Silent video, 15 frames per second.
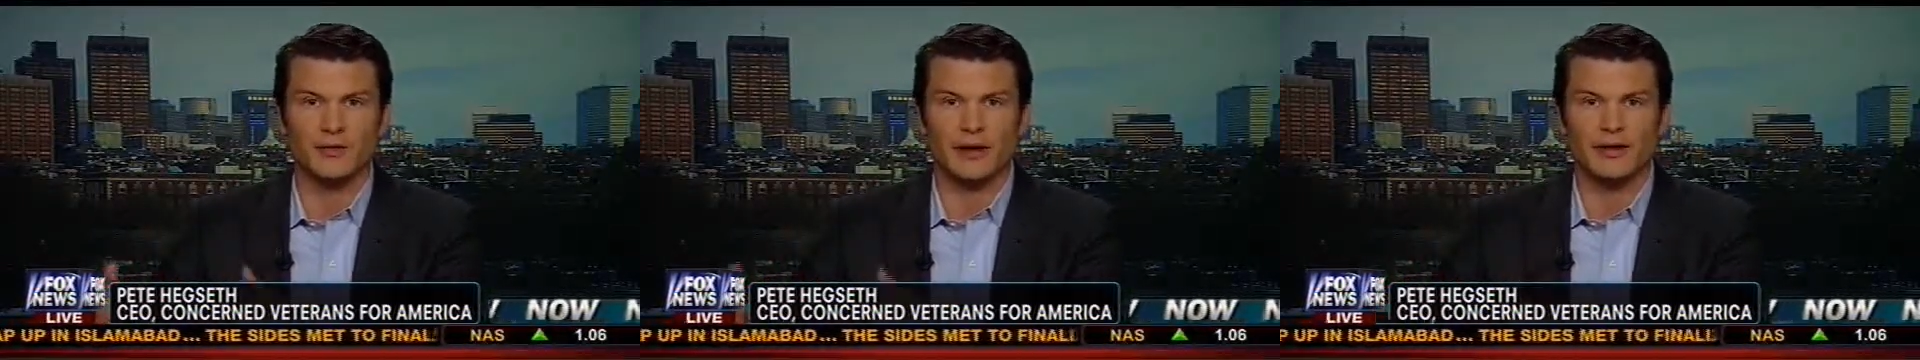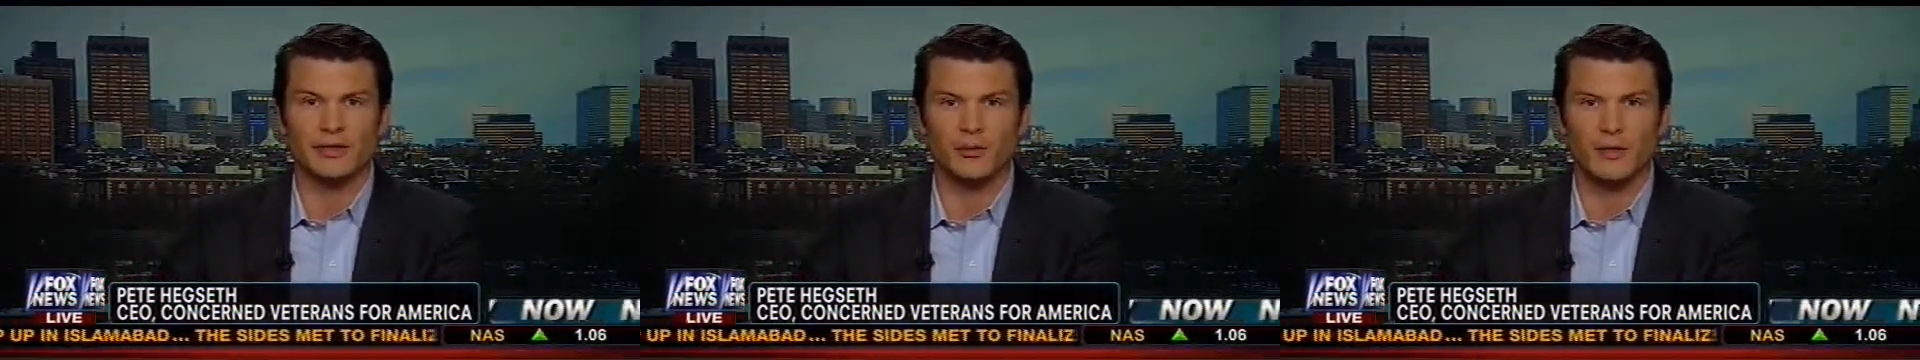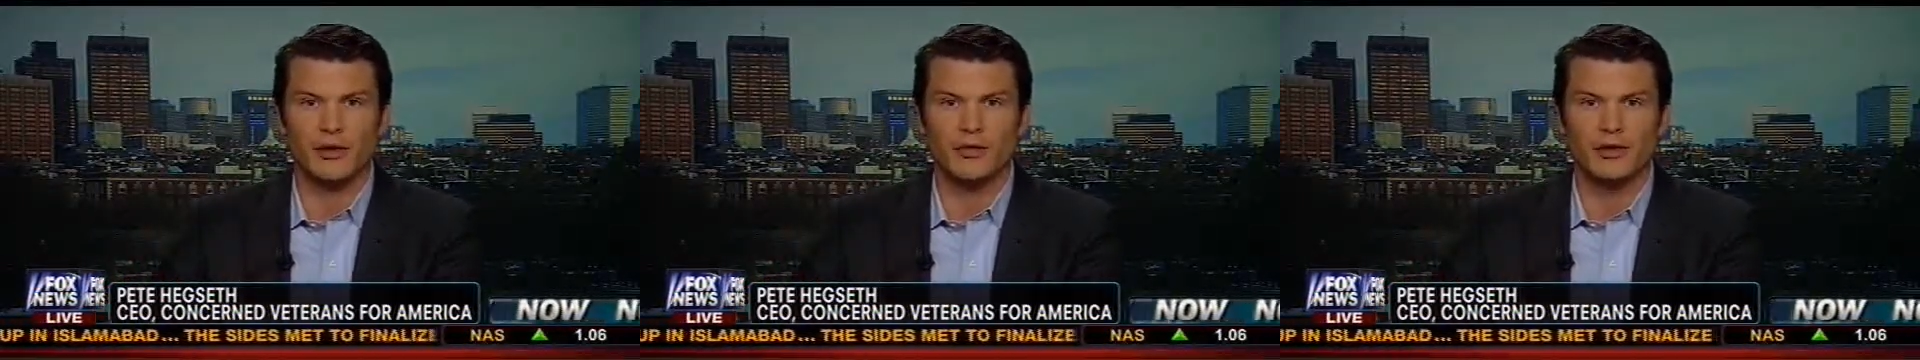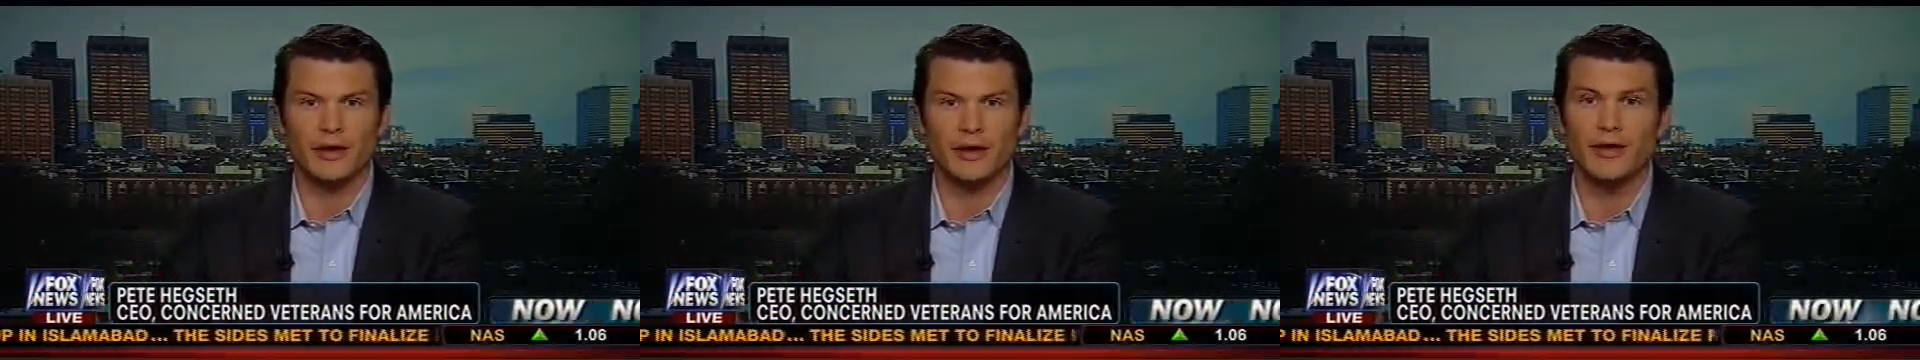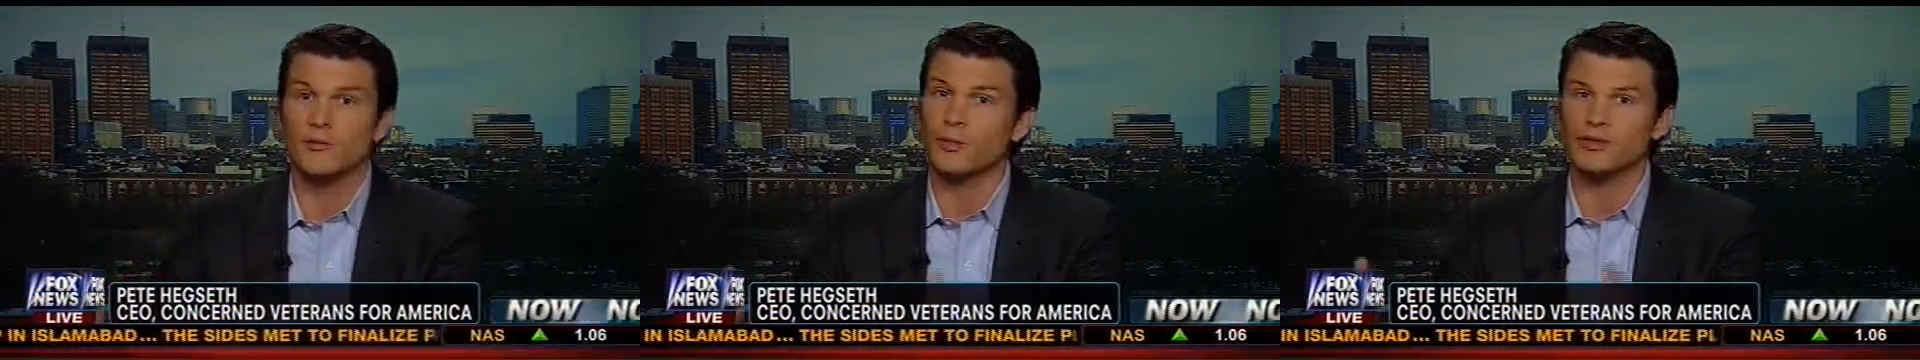the regular world.
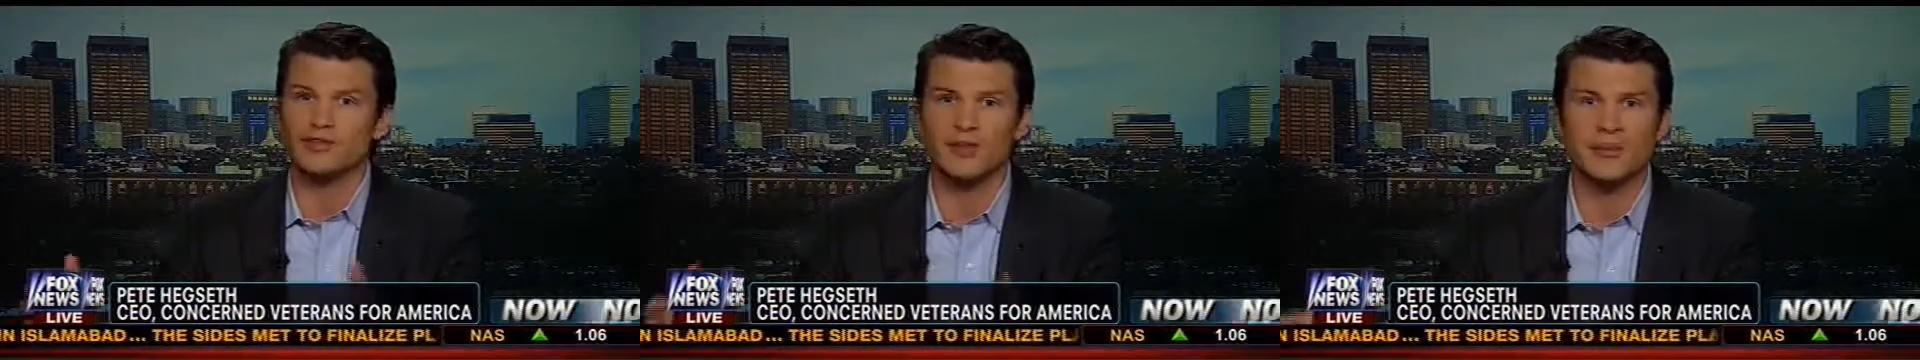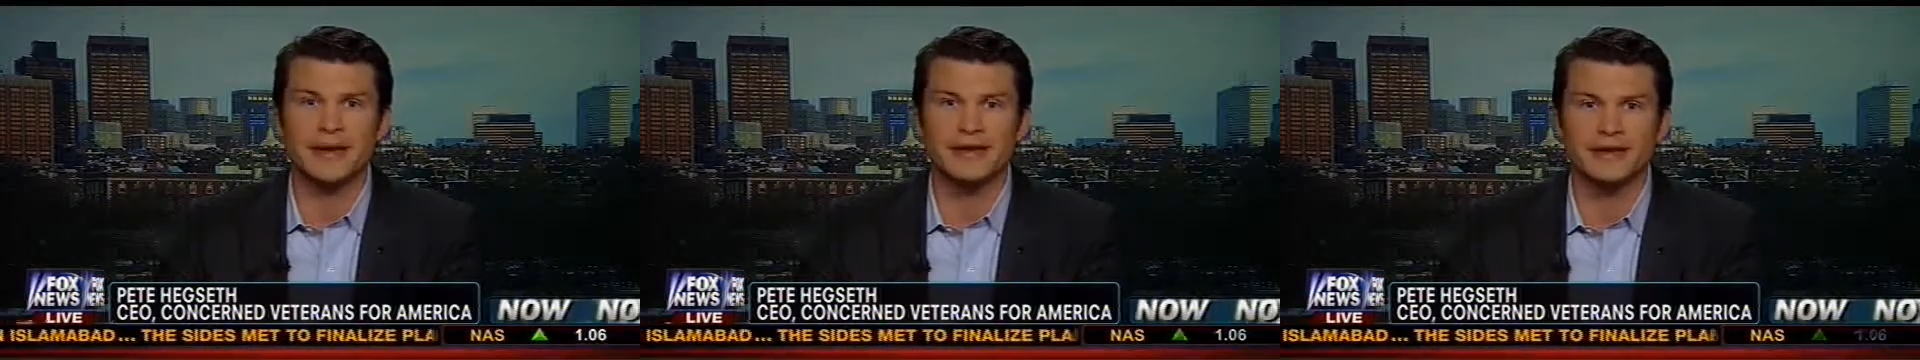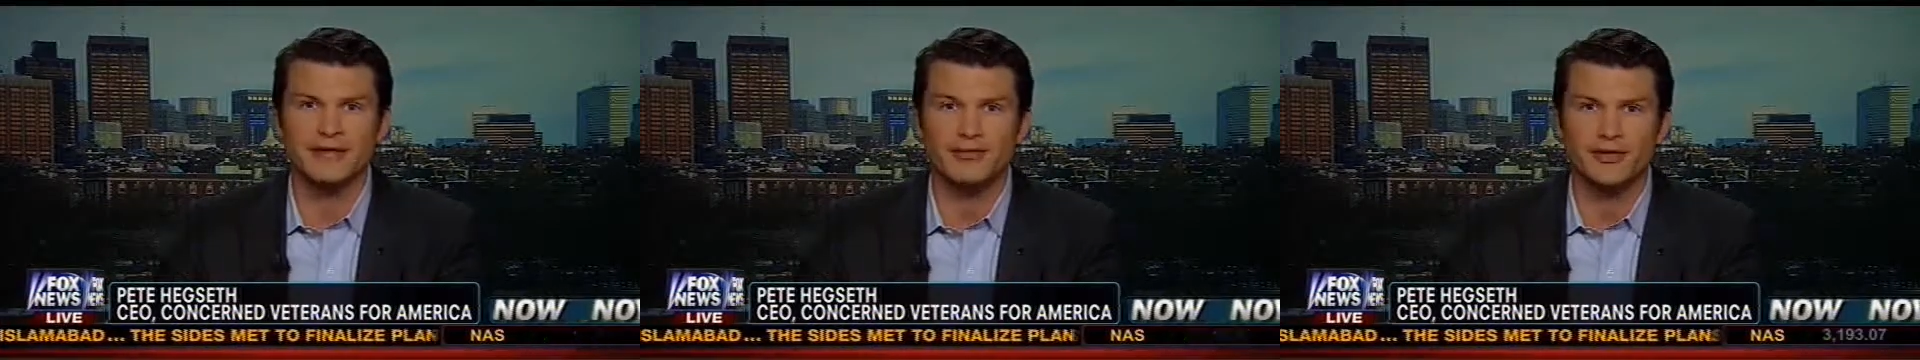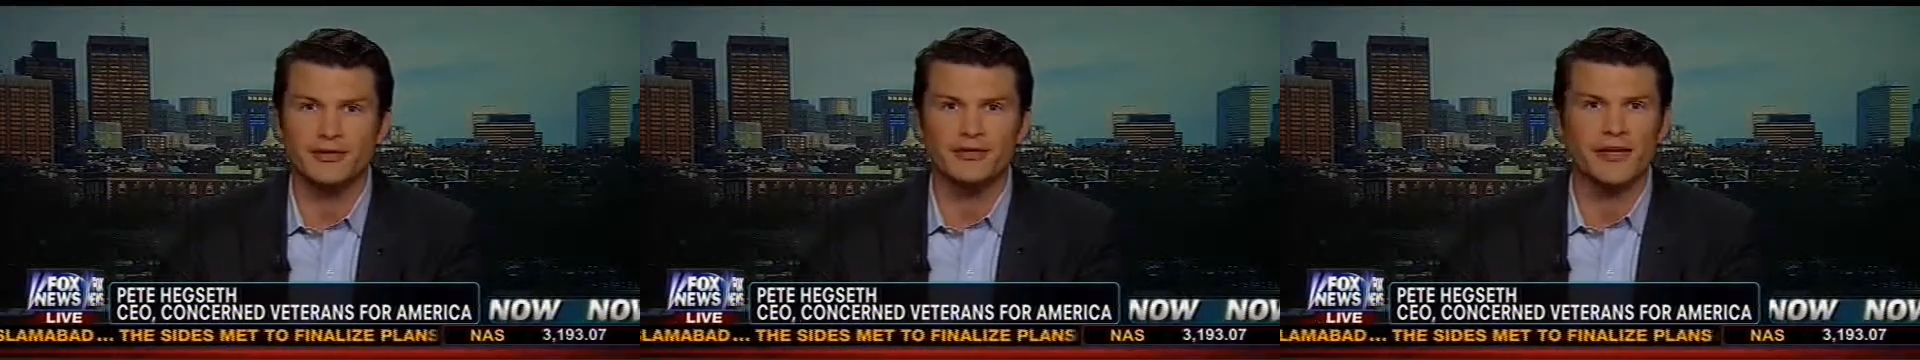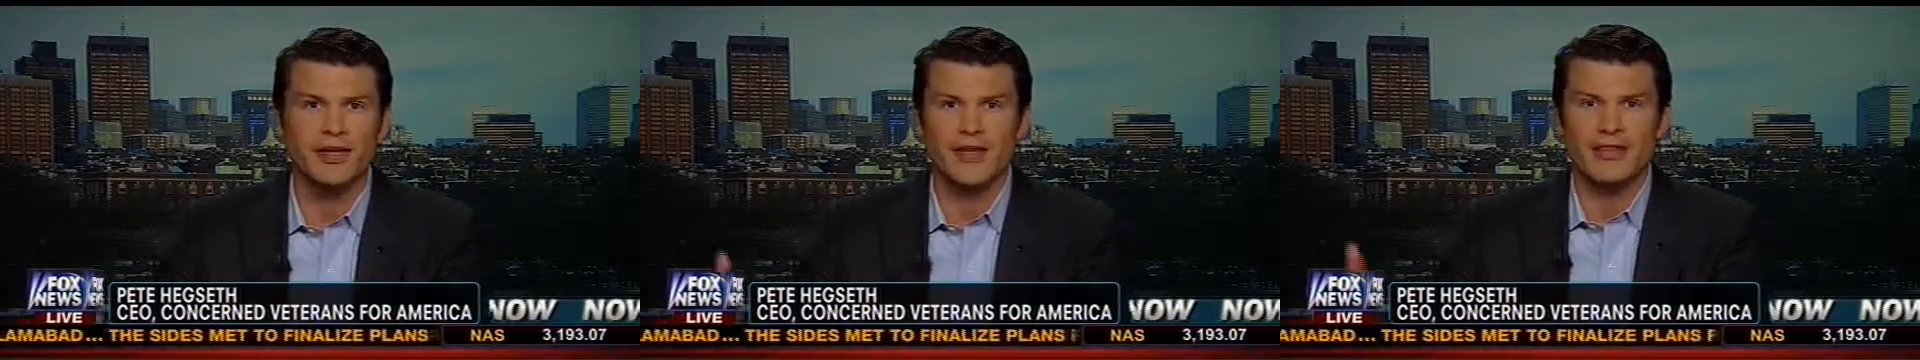What's the big difference?